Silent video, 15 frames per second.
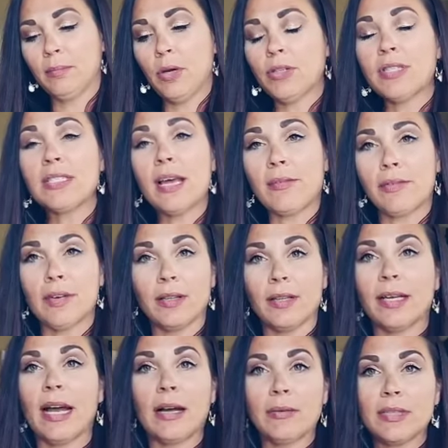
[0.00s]
most
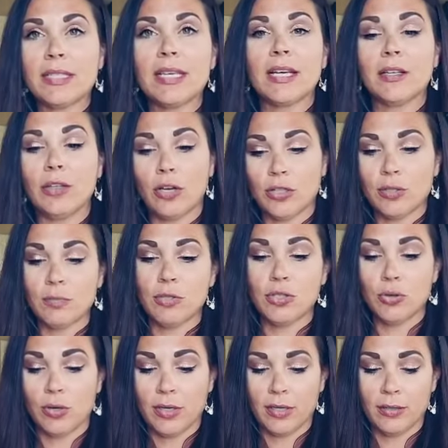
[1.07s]
definitely, I would say a large
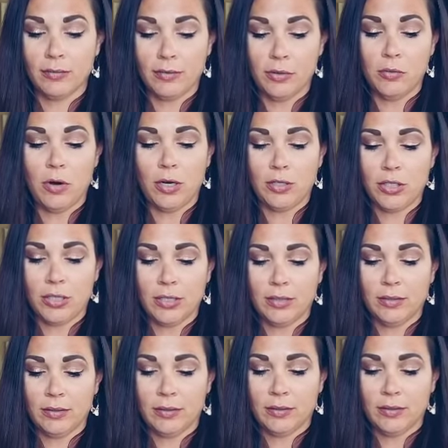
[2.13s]
majority of you
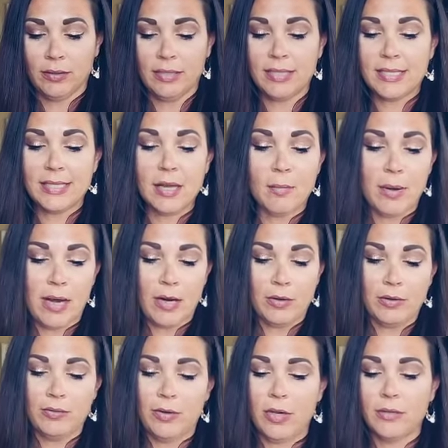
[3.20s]
watching, this
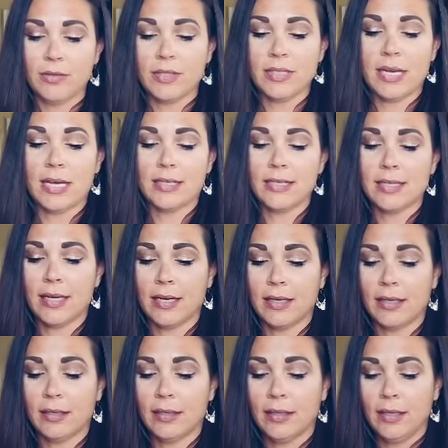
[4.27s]
somehow involves that
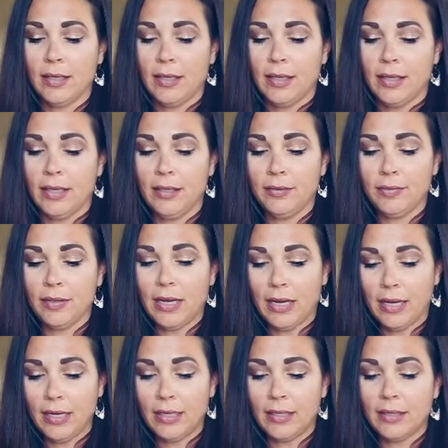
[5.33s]
sign. If
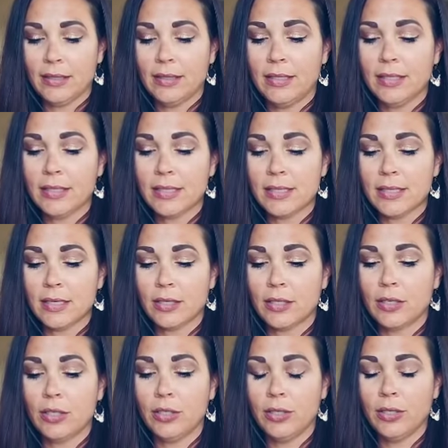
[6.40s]
not, this
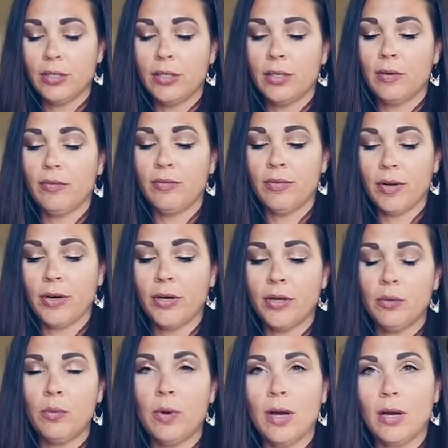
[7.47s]
could
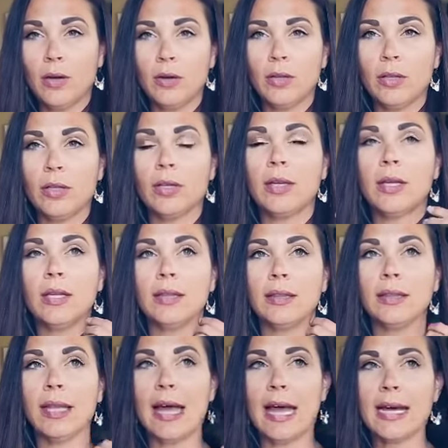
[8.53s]
very well
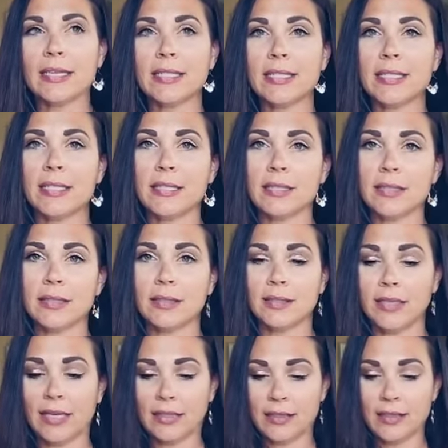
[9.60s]
last...
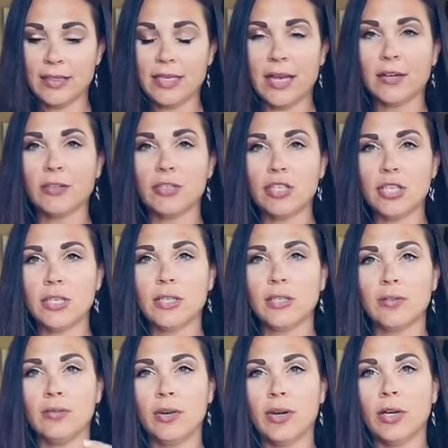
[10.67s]
like this energy
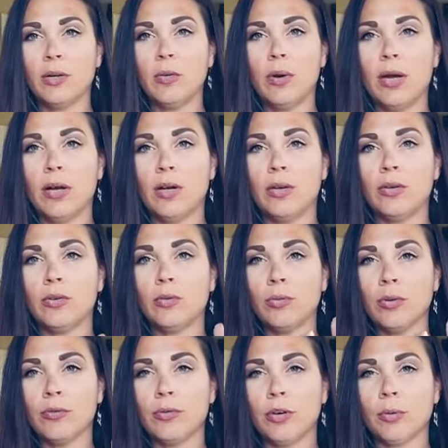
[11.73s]
could very well
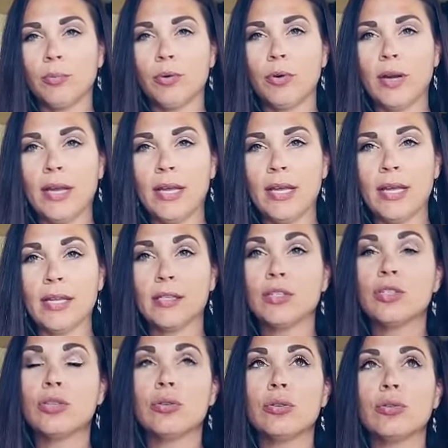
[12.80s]
reverberate
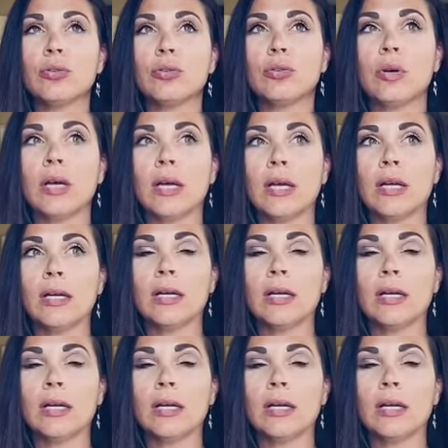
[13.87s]
into